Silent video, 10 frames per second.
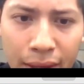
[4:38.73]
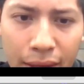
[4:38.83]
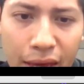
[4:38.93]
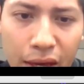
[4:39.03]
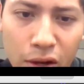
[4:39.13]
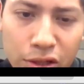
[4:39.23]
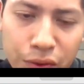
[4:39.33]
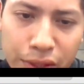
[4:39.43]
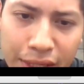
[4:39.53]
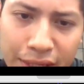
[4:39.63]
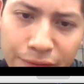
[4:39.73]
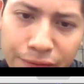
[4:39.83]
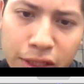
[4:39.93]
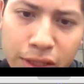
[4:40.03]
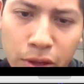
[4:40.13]
In contrast, in the
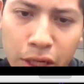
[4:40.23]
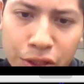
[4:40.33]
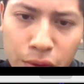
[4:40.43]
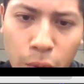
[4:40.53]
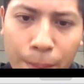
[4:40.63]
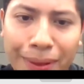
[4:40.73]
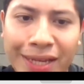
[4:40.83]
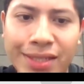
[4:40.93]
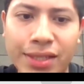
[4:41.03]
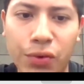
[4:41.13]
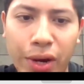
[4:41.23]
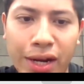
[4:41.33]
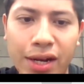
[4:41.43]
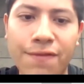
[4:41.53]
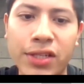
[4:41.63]
first simulation, we place
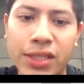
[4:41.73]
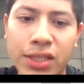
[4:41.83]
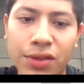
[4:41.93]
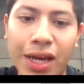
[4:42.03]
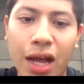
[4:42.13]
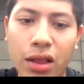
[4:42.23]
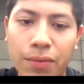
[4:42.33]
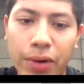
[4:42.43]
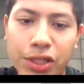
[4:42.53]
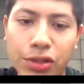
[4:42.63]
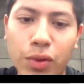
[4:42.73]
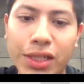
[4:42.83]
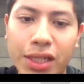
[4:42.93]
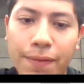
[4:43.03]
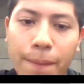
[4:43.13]
greater emphasis on the calibration to
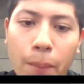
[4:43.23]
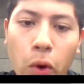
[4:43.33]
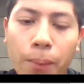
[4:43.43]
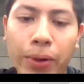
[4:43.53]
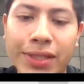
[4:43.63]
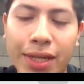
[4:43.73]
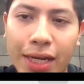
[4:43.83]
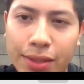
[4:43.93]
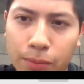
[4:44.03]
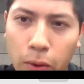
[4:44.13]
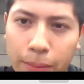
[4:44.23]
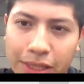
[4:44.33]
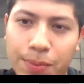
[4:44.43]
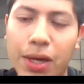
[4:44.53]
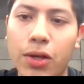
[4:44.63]
achieve more precise
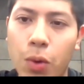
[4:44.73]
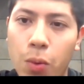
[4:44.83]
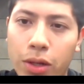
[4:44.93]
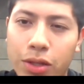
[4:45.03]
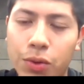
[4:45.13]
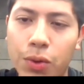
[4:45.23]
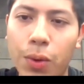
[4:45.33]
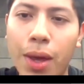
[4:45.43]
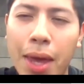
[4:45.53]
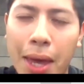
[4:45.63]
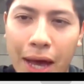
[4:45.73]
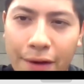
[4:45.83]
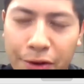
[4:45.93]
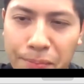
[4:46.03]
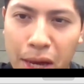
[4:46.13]
movements because we want to
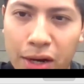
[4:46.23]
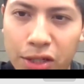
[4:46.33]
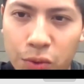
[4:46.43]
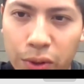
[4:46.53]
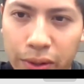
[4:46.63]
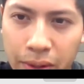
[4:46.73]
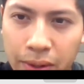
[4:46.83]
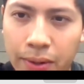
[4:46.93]
have a better square.